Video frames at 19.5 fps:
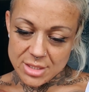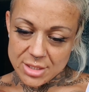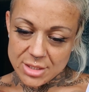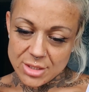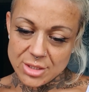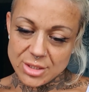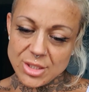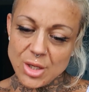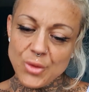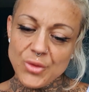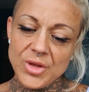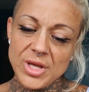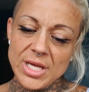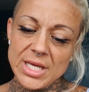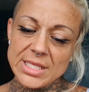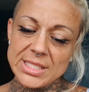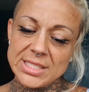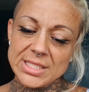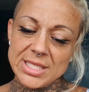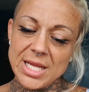So the
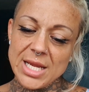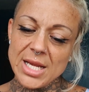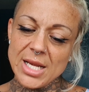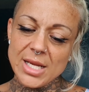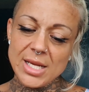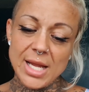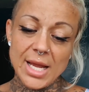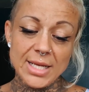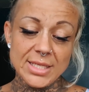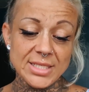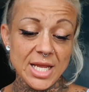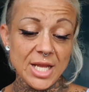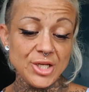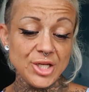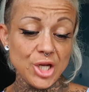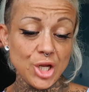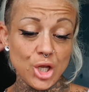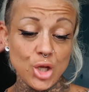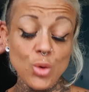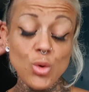Skin
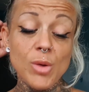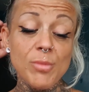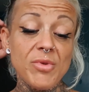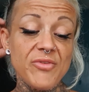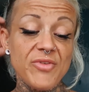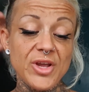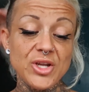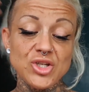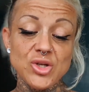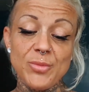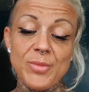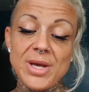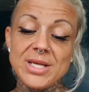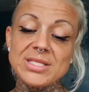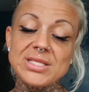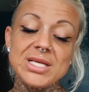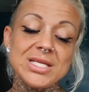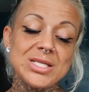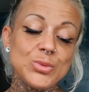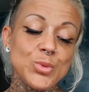Anti-Aging Cucumber Facial Mask
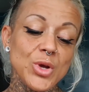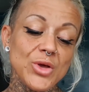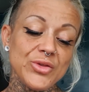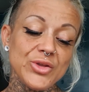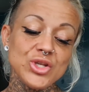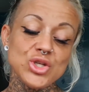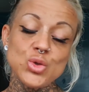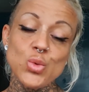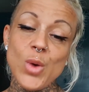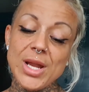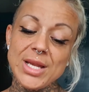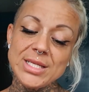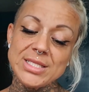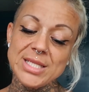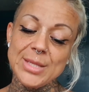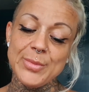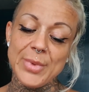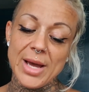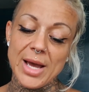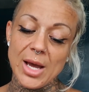is worth
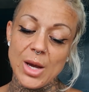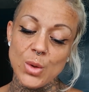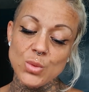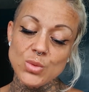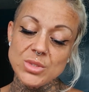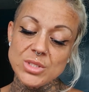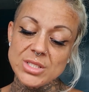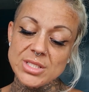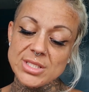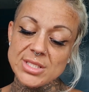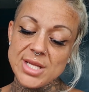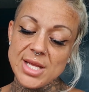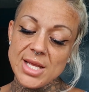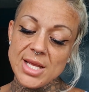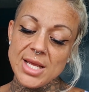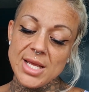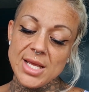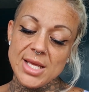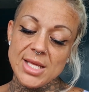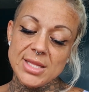£20.
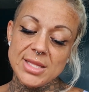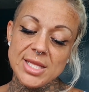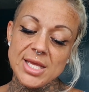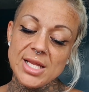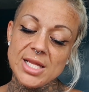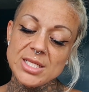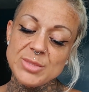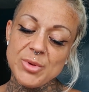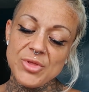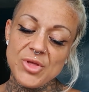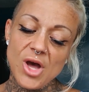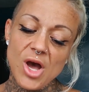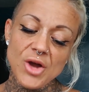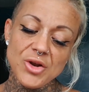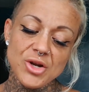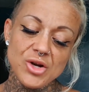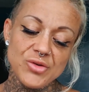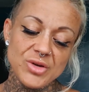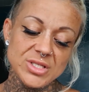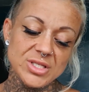The Elizabeth Arden
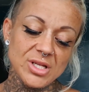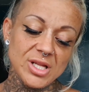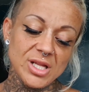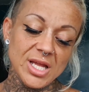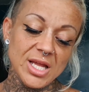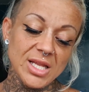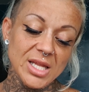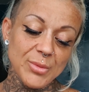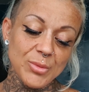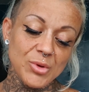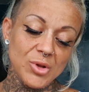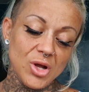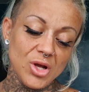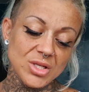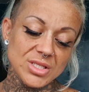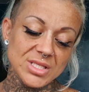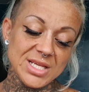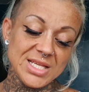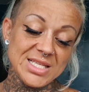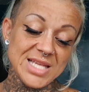Crystal Clear Lip
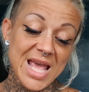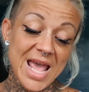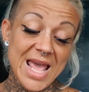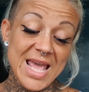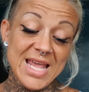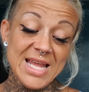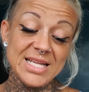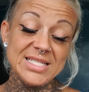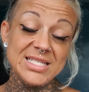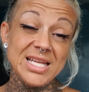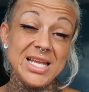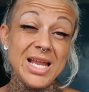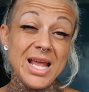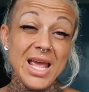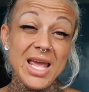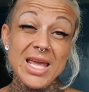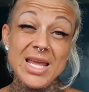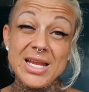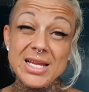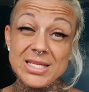Gloss is
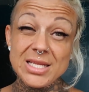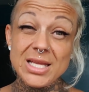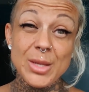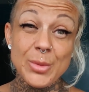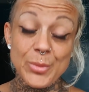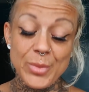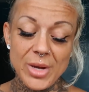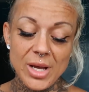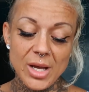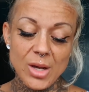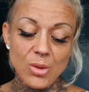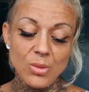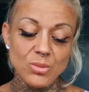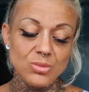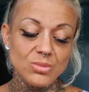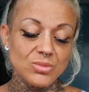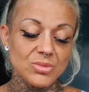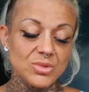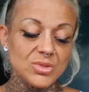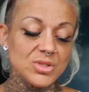
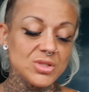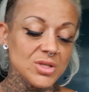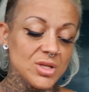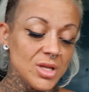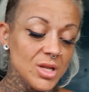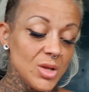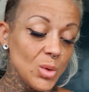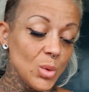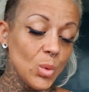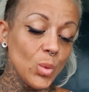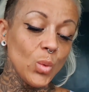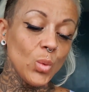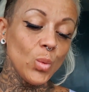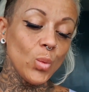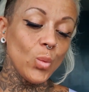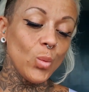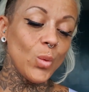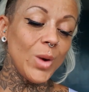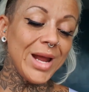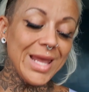£18.
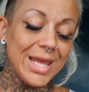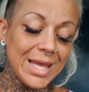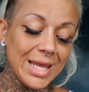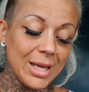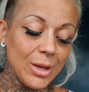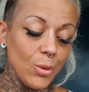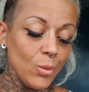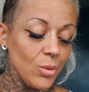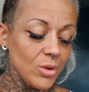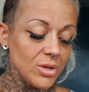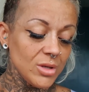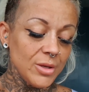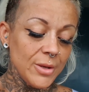Wow.